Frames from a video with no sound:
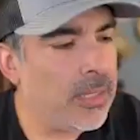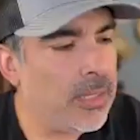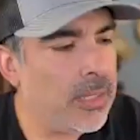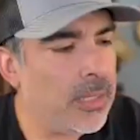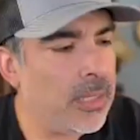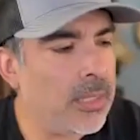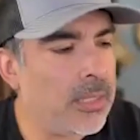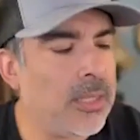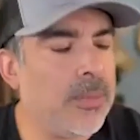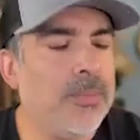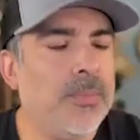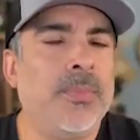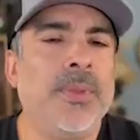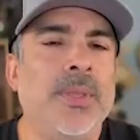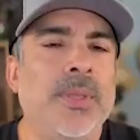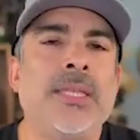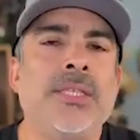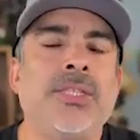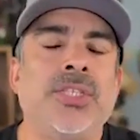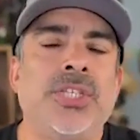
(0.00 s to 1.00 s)
the the
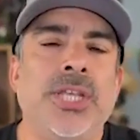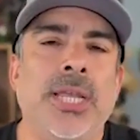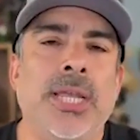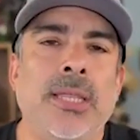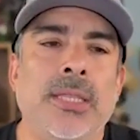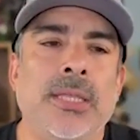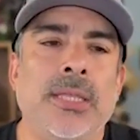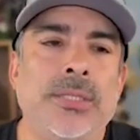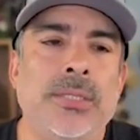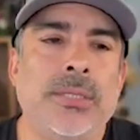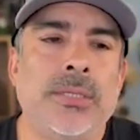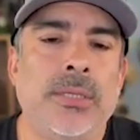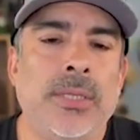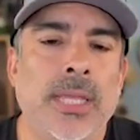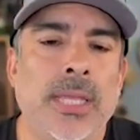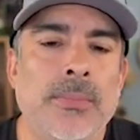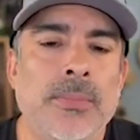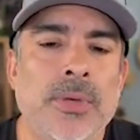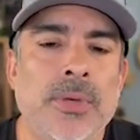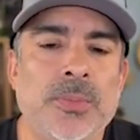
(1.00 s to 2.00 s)
biggest challenge
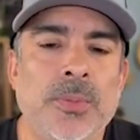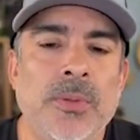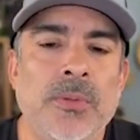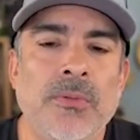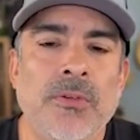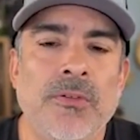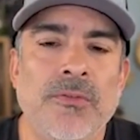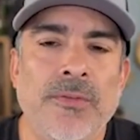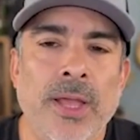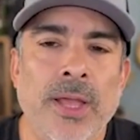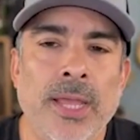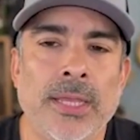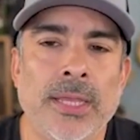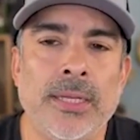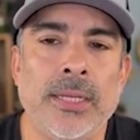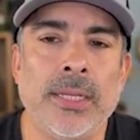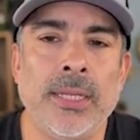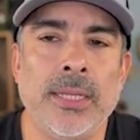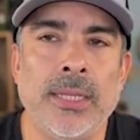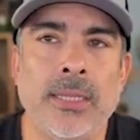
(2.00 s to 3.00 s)
that most people
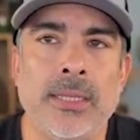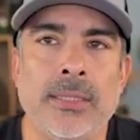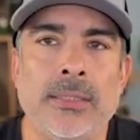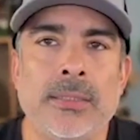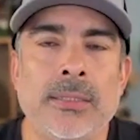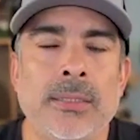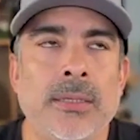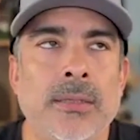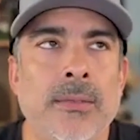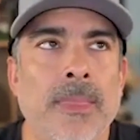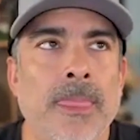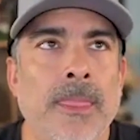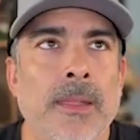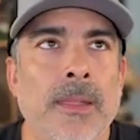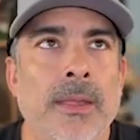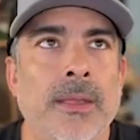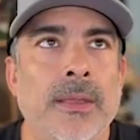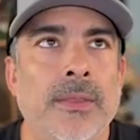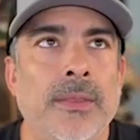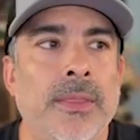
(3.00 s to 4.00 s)
find is
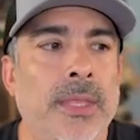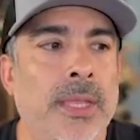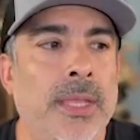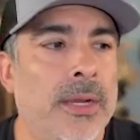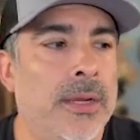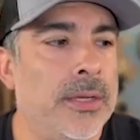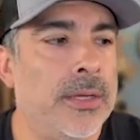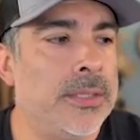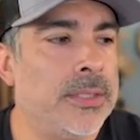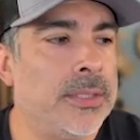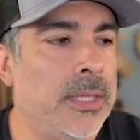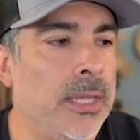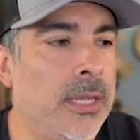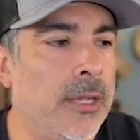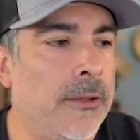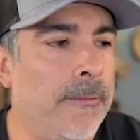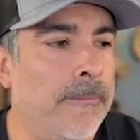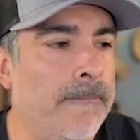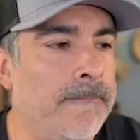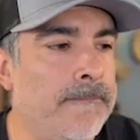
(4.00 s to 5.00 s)
there's
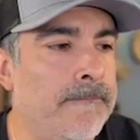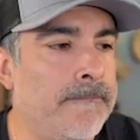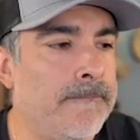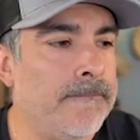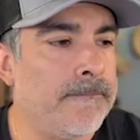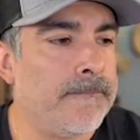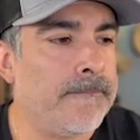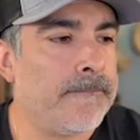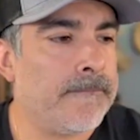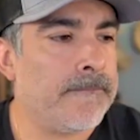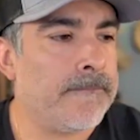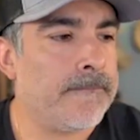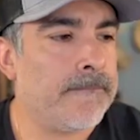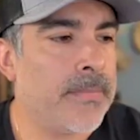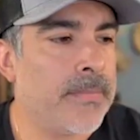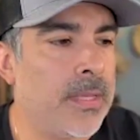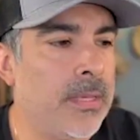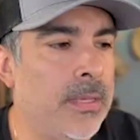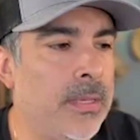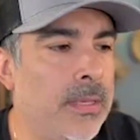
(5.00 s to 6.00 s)
um,
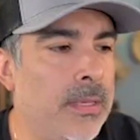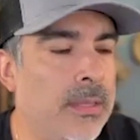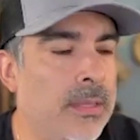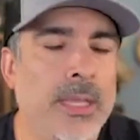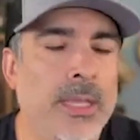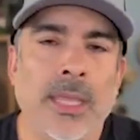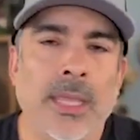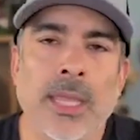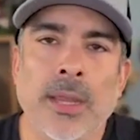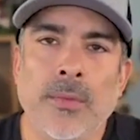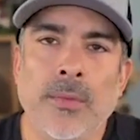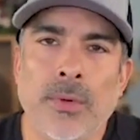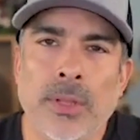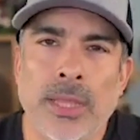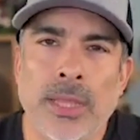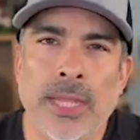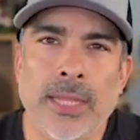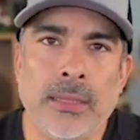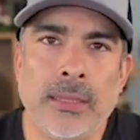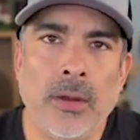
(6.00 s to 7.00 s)
they can't
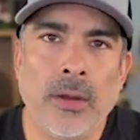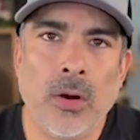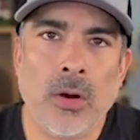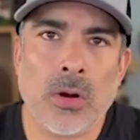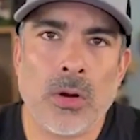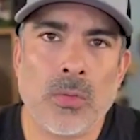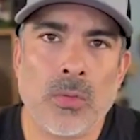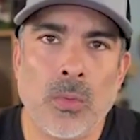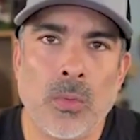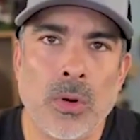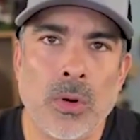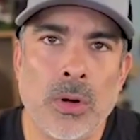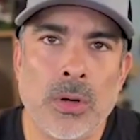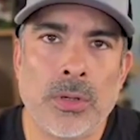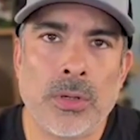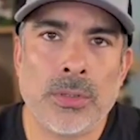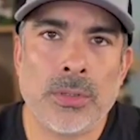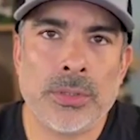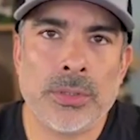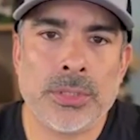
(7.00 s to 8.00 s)
relate the hard
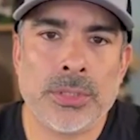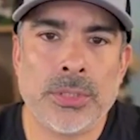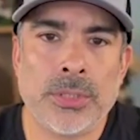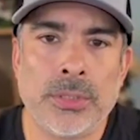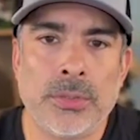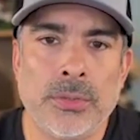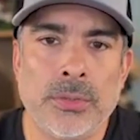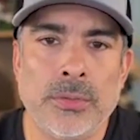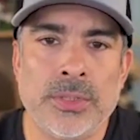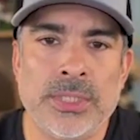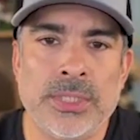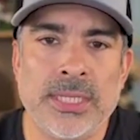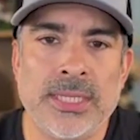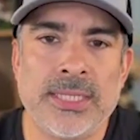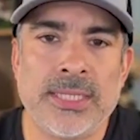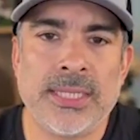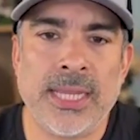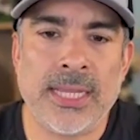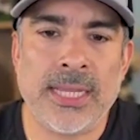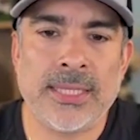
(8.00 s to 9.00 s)
work to
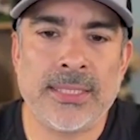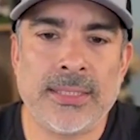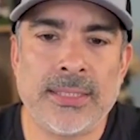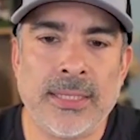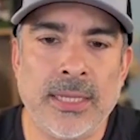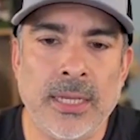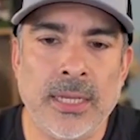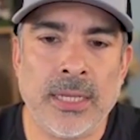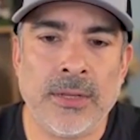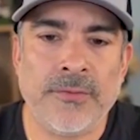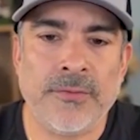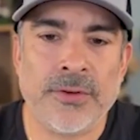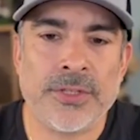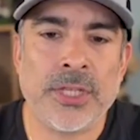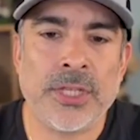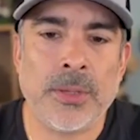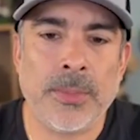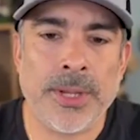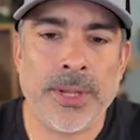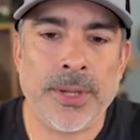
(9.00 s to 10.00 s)
success in for
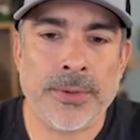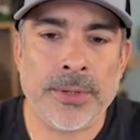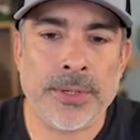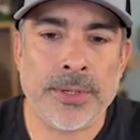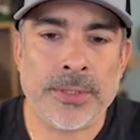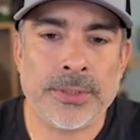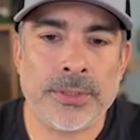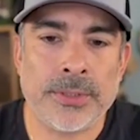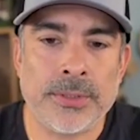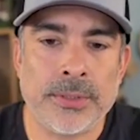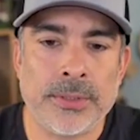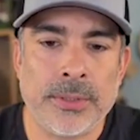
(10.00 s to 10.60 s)
sale by owners,